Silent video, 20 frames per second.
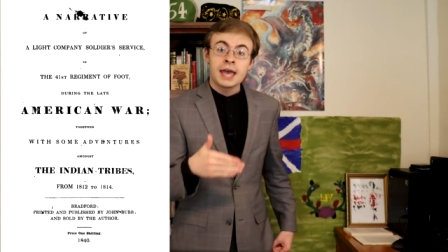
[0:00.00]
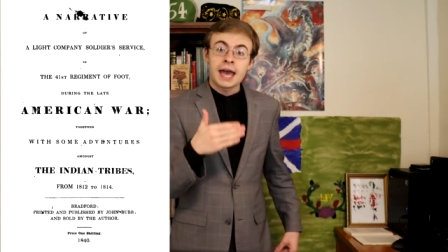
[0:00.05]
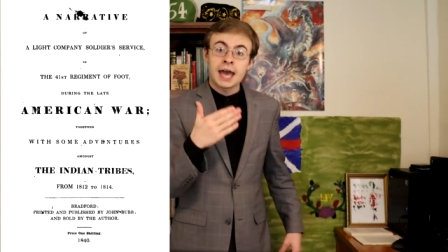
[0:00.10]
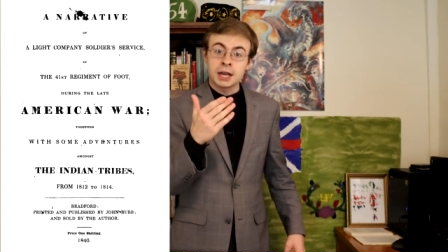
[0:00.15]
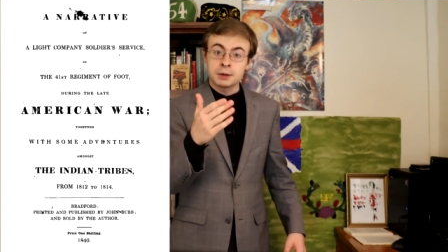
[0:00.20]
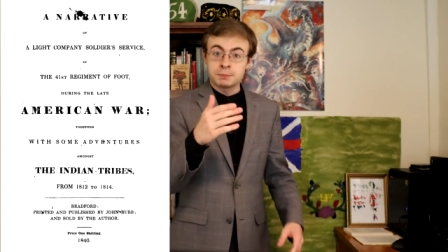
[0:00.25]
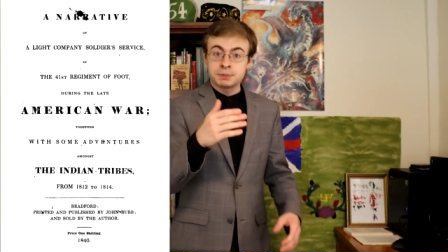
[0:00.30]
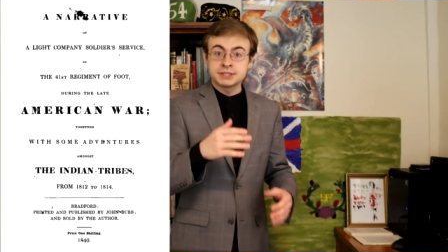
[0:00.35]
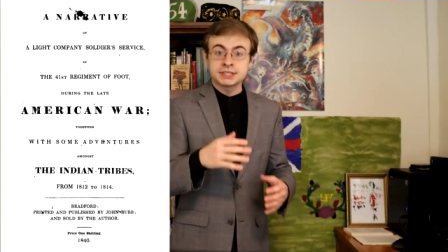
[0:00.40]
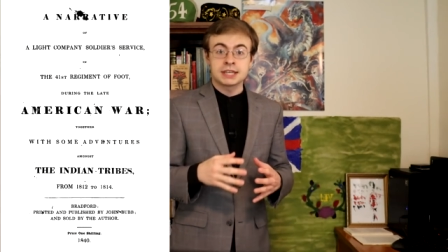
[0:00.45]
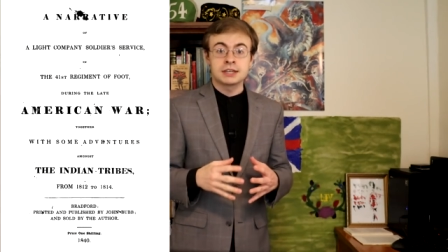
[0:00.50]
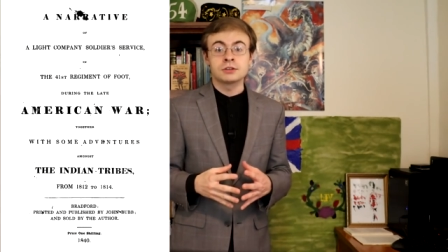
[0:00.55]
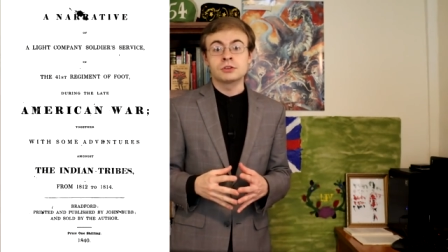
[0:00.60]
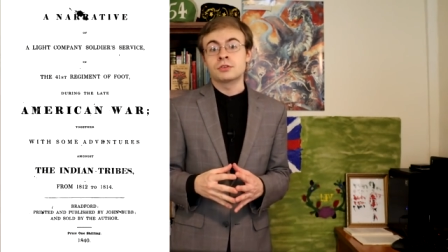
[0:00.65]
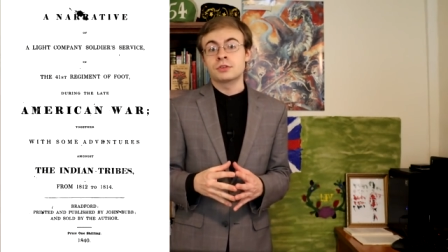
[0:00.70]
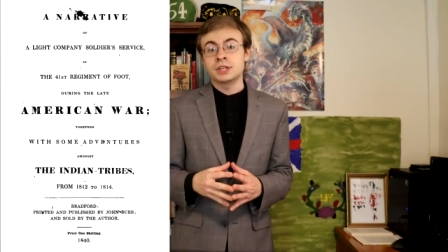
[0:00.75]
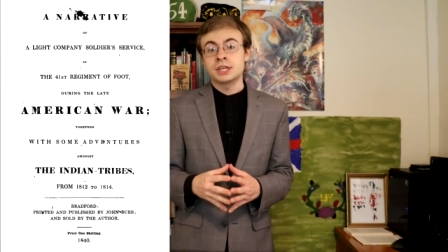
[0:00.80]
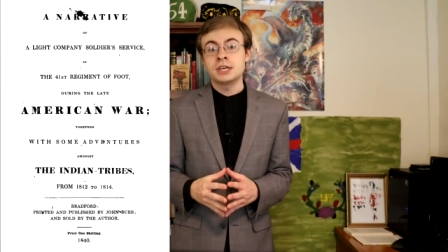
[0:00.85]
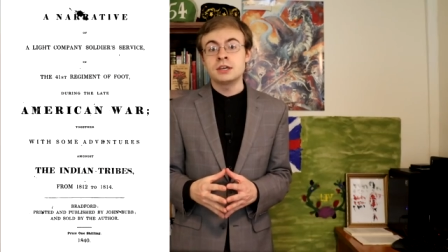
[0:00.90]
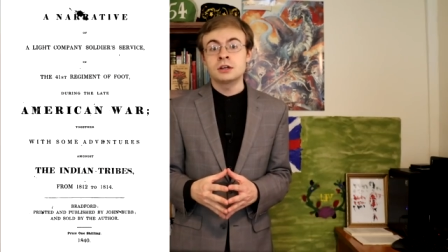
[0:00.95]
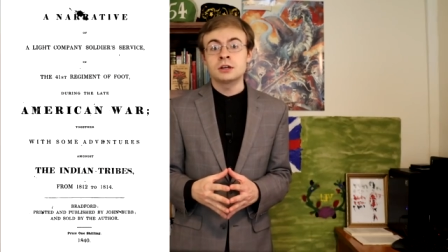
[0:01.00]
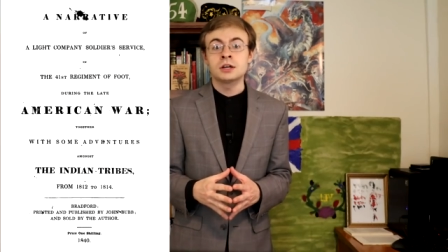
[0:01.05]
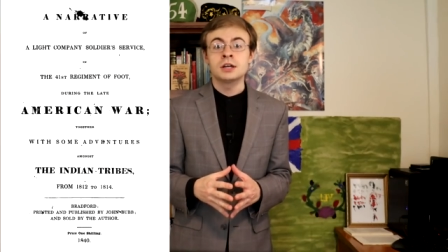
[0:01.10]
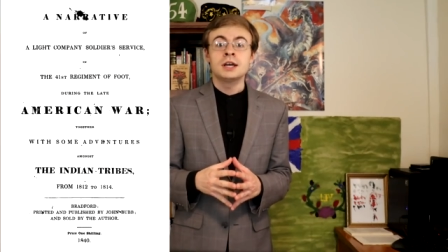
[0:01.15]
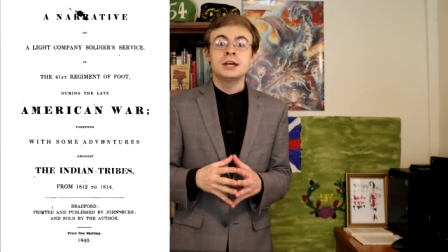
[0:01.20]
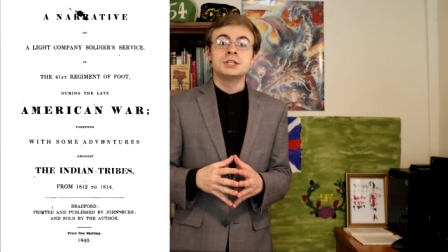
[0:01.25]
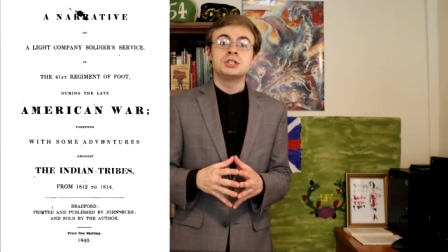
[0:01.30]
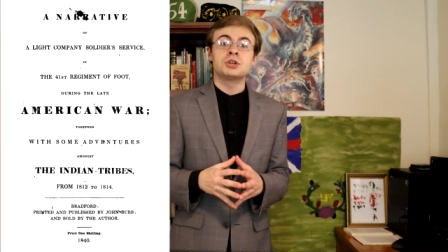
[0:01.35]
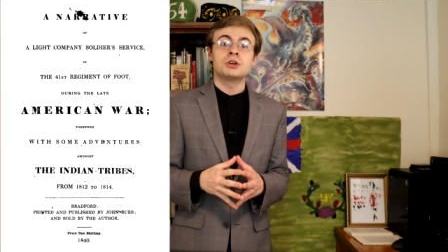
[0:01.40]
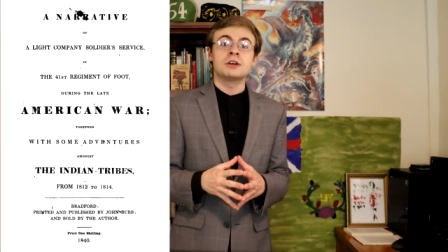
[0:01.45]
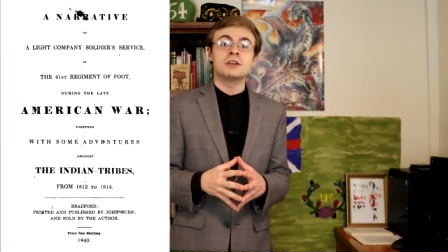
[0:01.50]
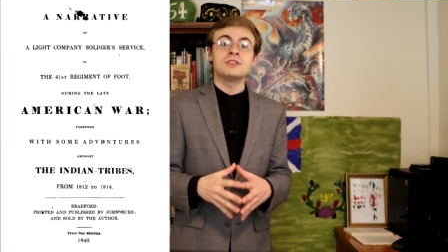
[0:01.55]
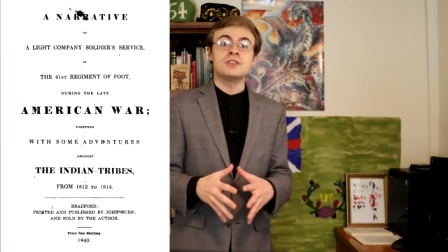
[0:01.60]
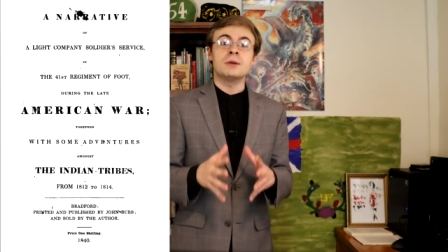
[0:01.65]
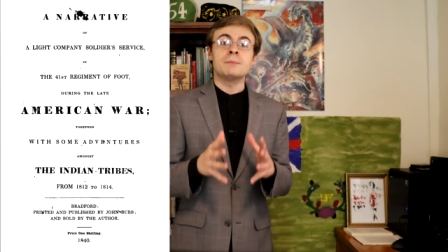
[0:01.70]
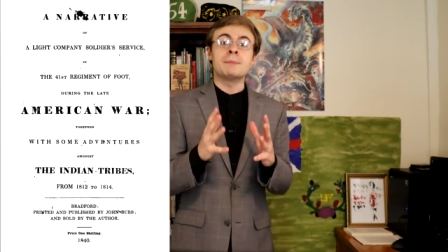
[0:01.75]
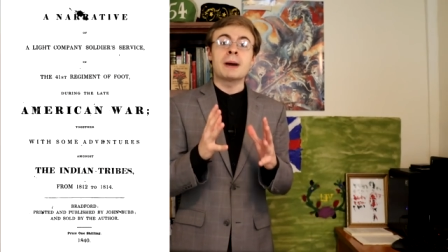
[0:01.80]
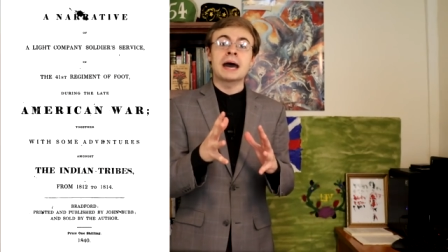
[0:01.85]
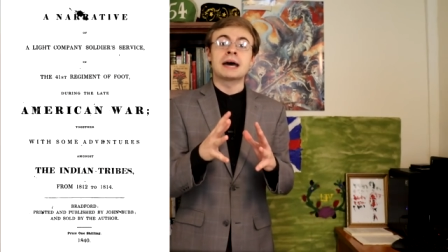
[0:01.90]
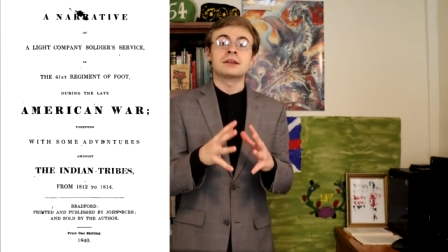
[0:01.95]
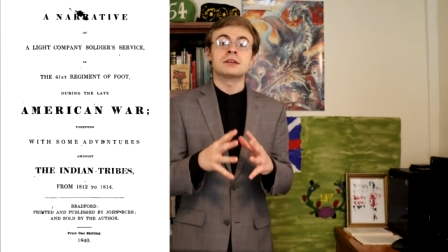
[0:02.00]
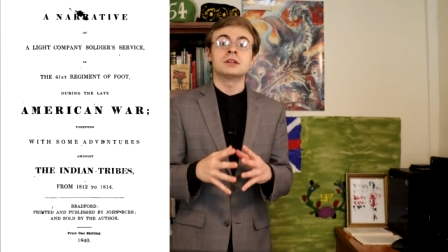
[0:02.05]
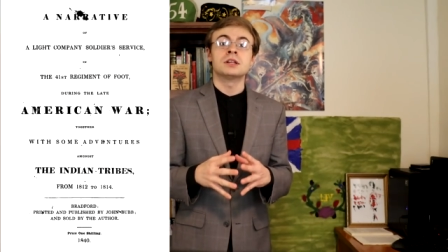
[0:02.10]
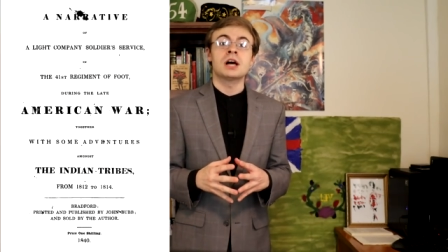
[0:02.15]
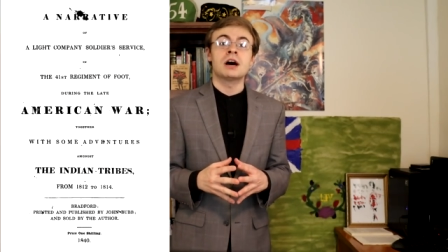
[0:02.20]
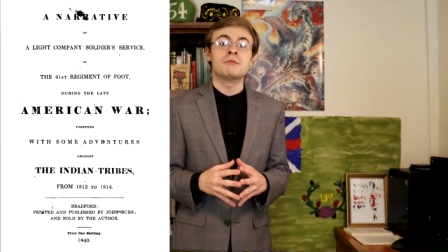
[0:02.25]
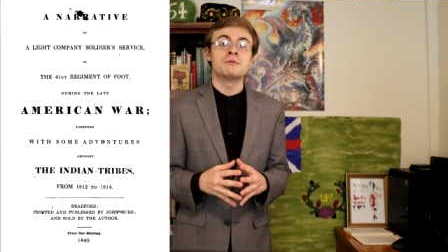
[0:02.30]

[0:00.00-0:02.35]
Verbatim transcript: and particularly here during the Battle